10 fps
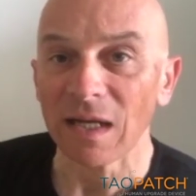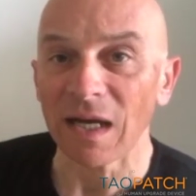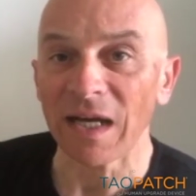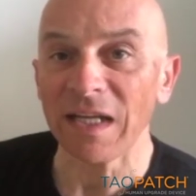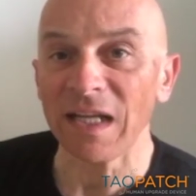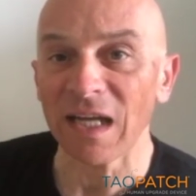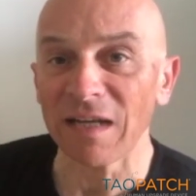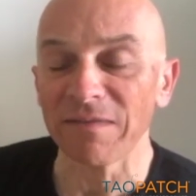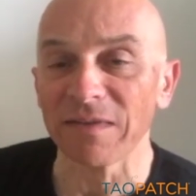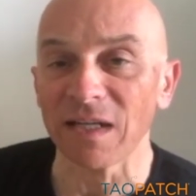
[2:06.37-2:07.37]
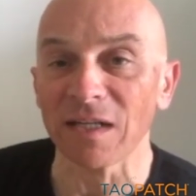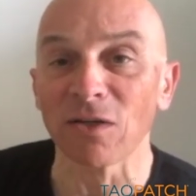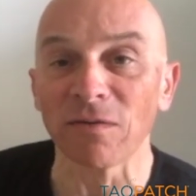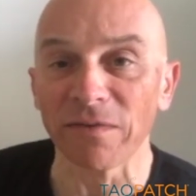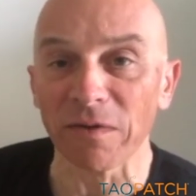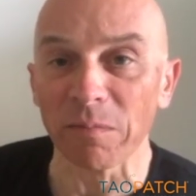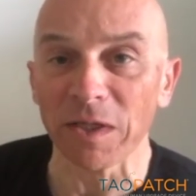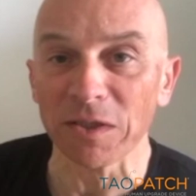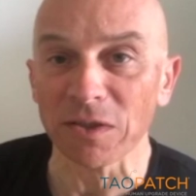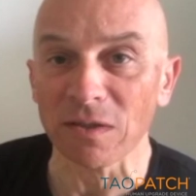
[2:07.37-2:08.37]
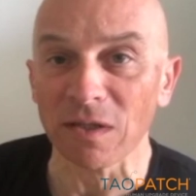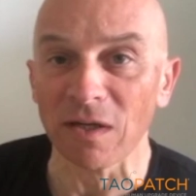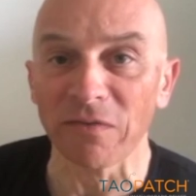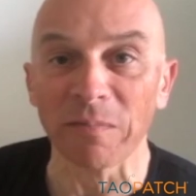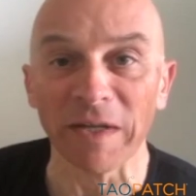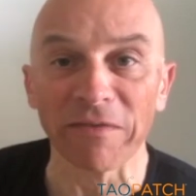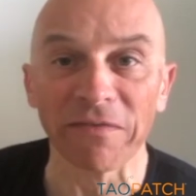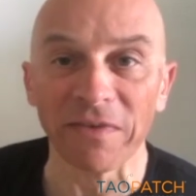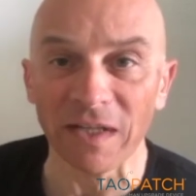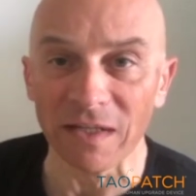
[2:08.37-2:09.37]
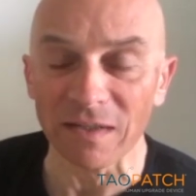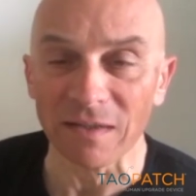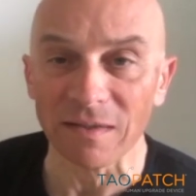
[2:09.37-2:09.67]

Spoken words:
I have a confirmation of my feeling.